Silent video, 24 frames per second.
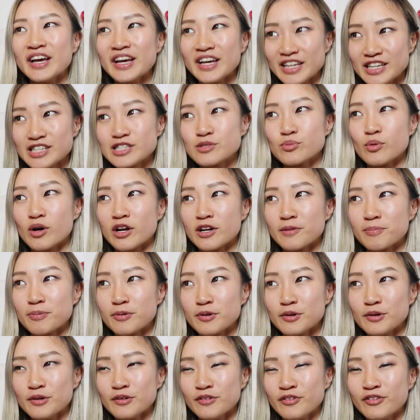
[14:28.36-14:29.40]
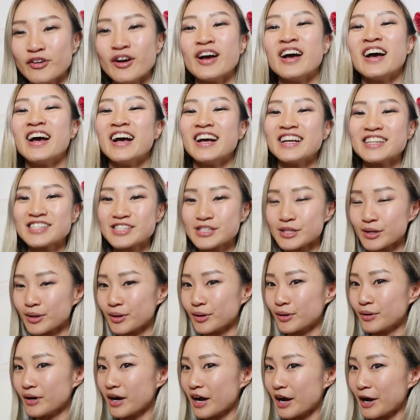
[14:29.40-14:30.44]
is waterproof.
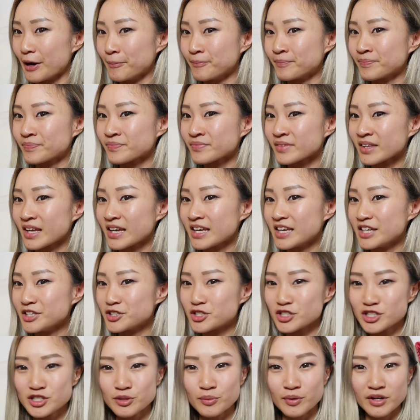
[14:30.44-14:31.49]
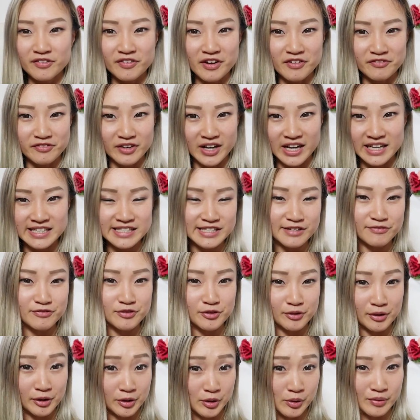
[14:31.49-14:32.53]
So just a word of advice, if
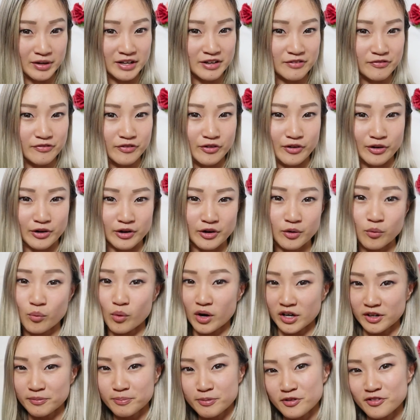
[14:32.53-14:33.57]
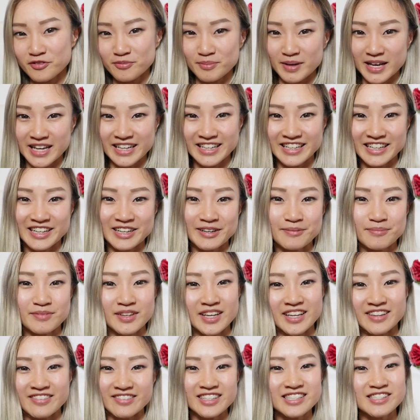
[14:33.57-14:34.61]
you are going for waterproof makeup,
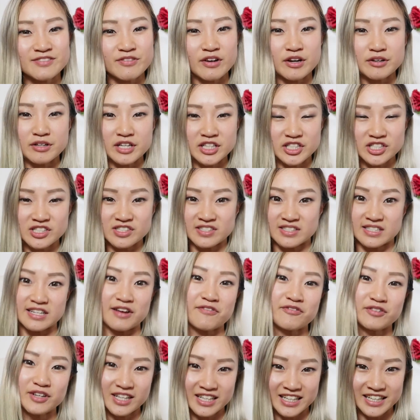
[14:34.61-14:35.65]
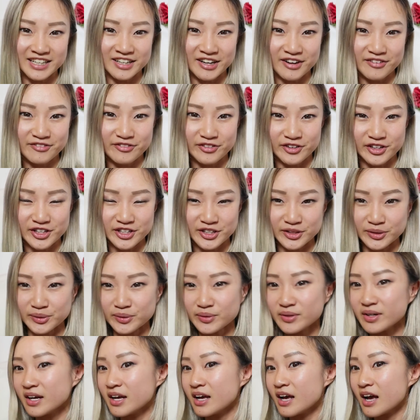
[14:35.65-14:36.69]
then this foundation is definitely not for
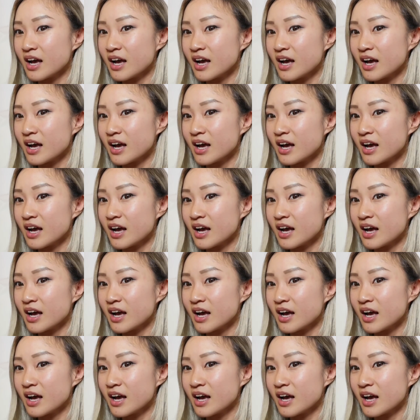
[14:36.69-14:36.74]
you.